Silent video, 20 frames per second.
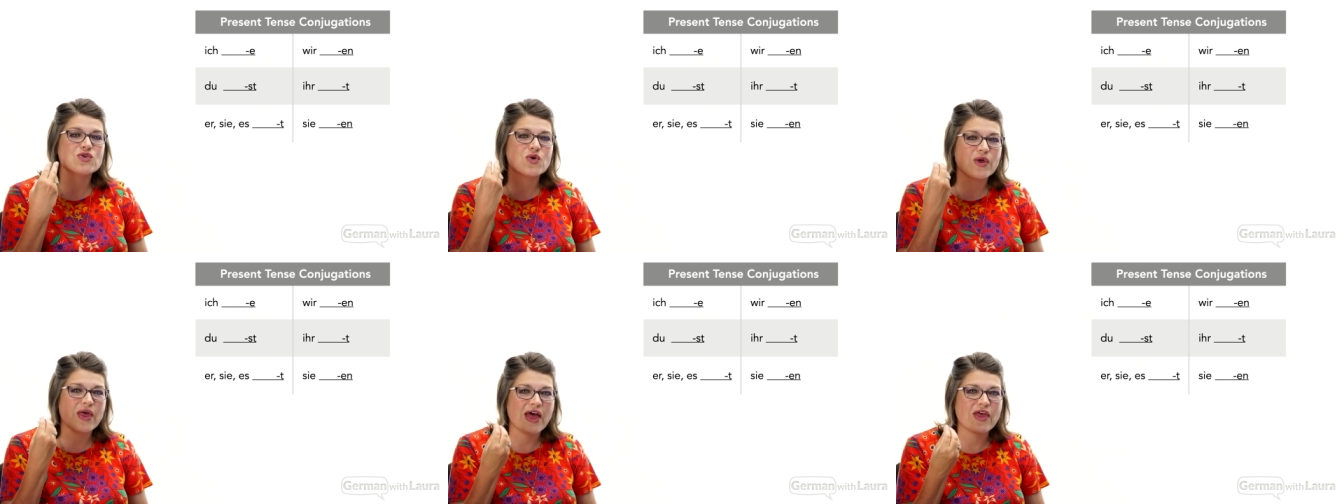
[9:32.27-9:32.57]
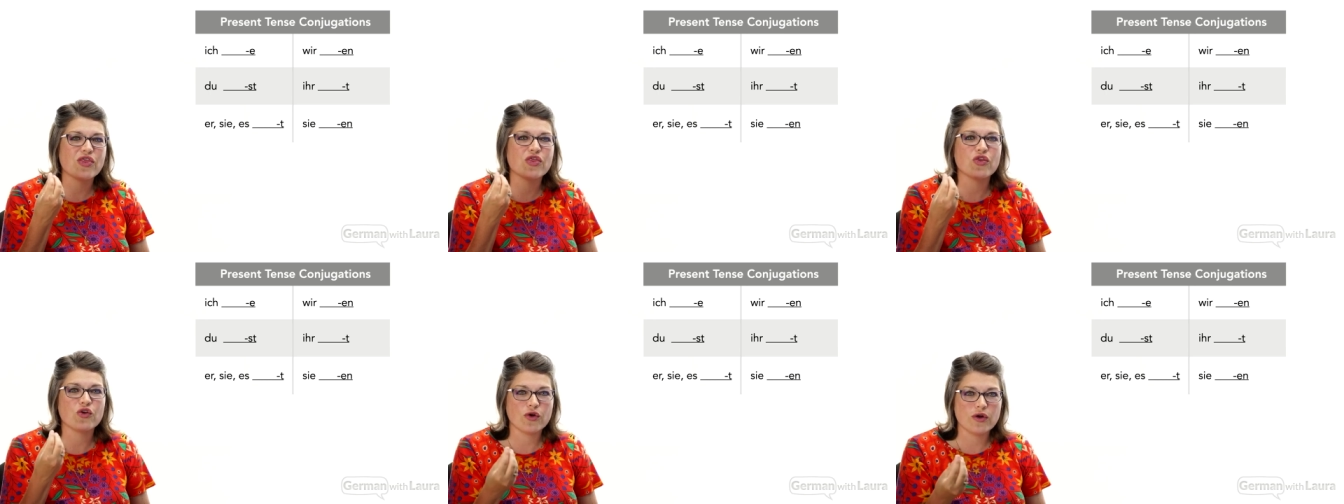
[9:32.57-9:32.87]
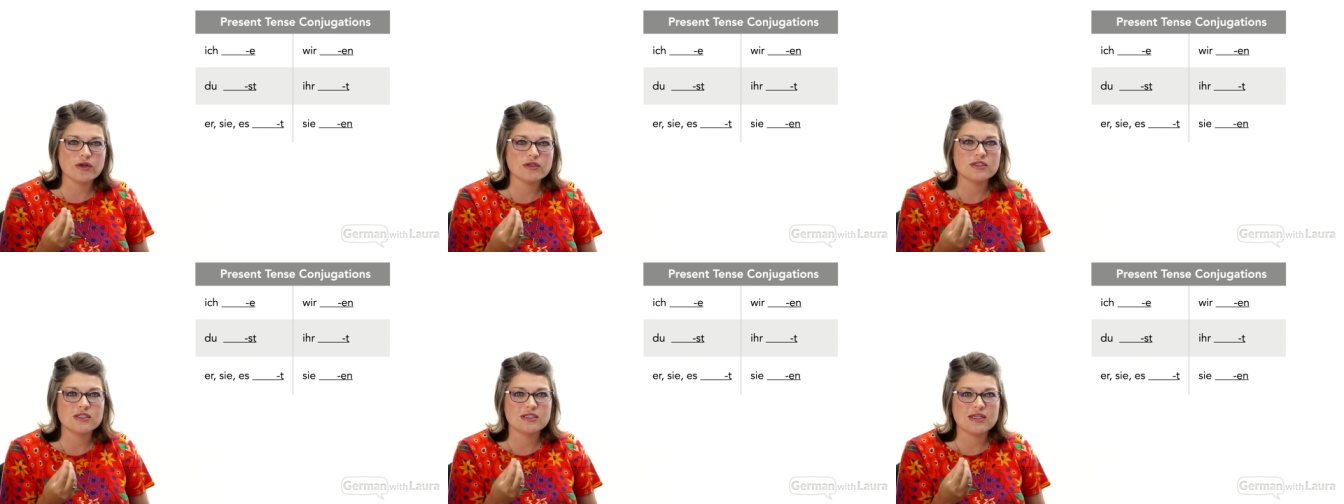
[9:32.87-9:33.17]
So that
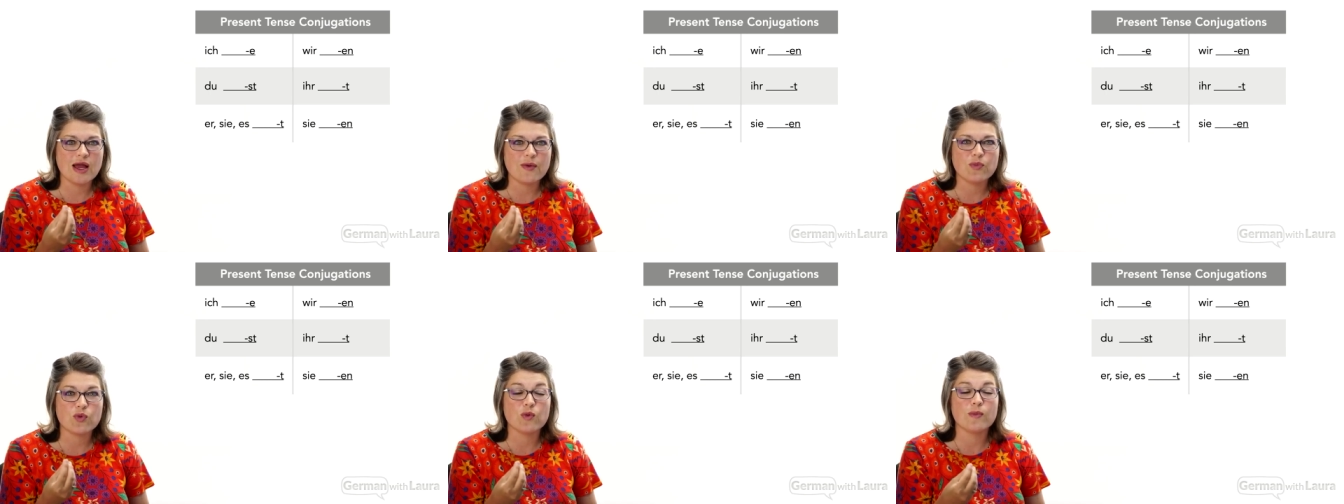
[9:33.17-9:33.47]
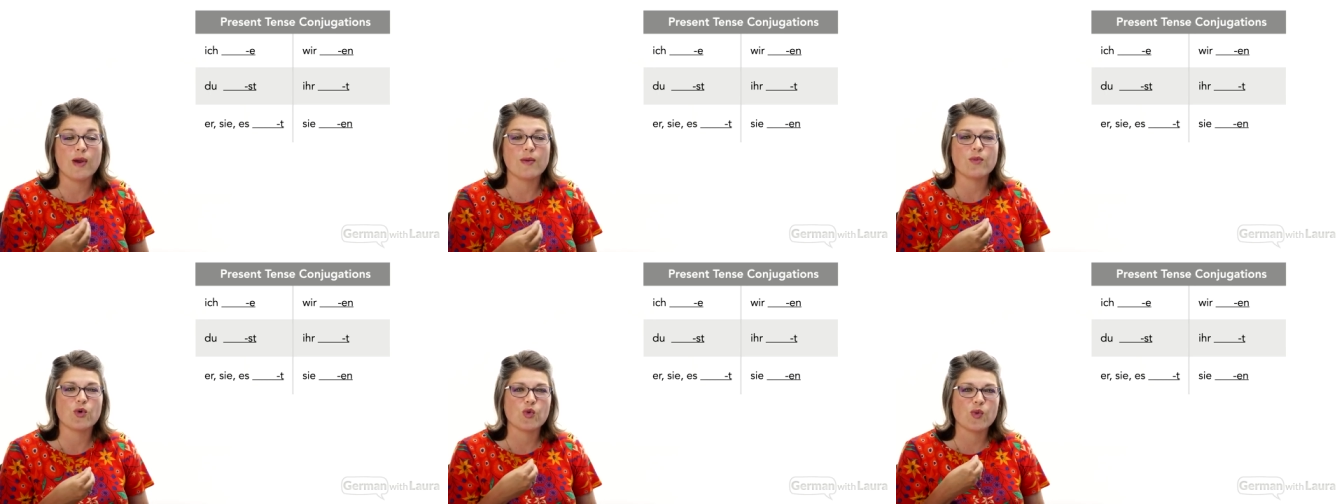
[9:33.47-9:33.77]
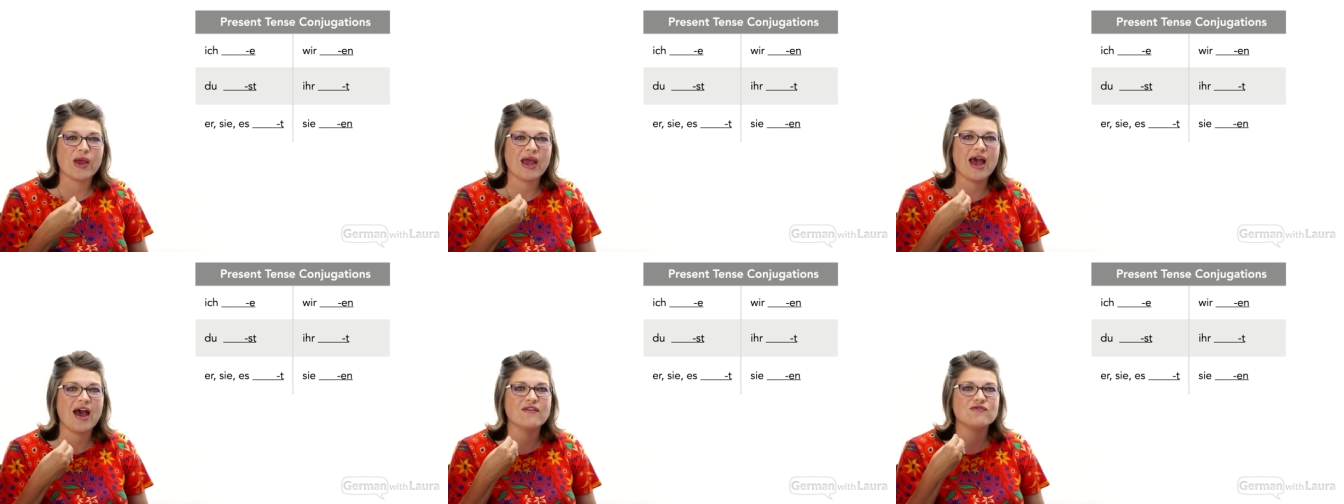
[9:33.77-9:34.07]
third step, remember,
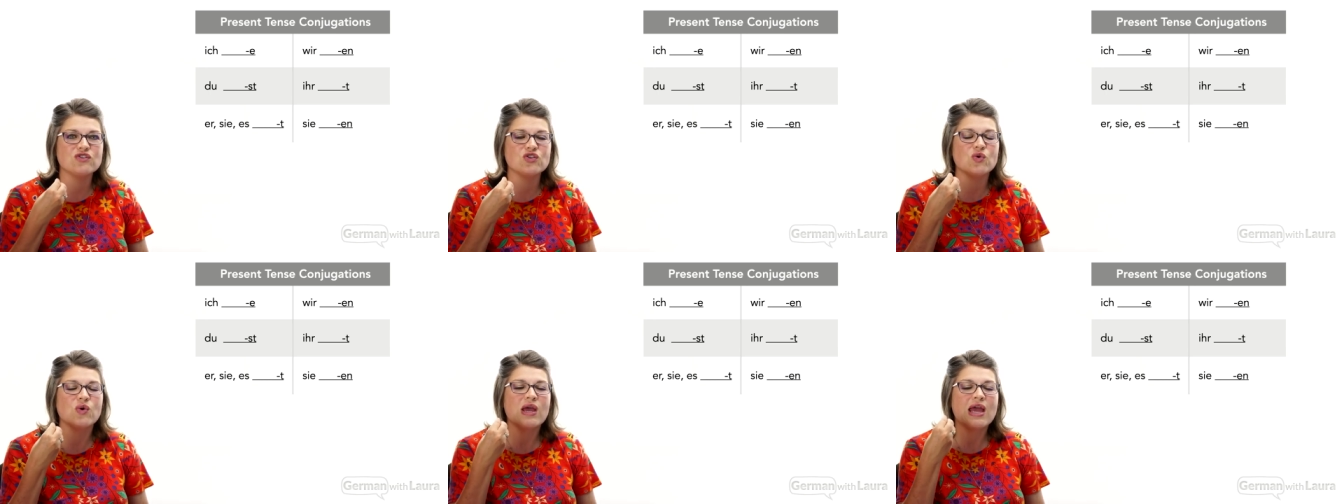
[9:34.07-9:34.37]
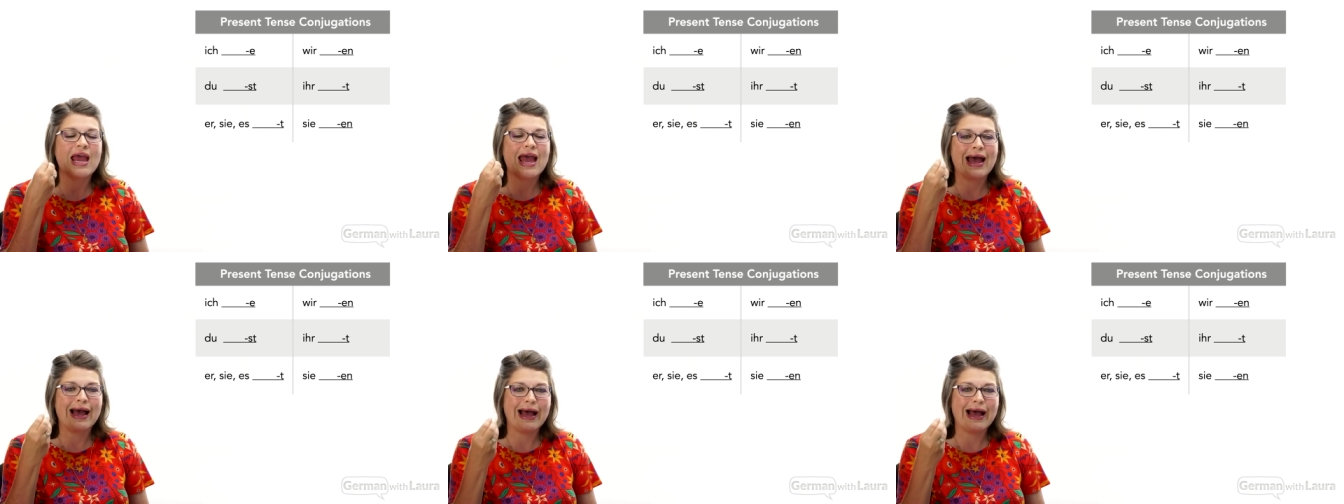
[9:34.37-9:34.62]
we have to